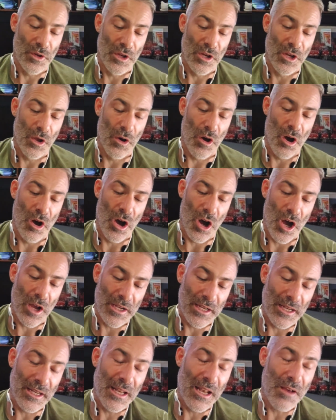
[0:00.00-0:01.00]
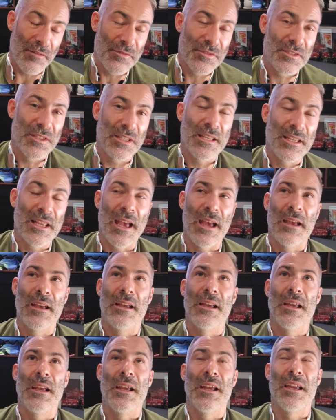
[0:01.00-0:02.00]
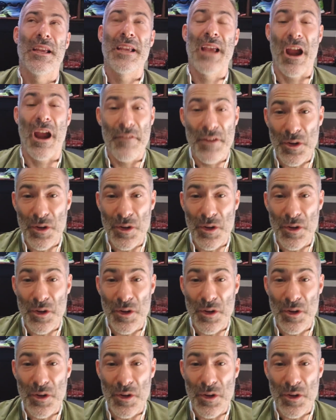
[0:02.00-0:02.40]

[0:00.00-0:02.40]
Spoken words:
I'd love to get carried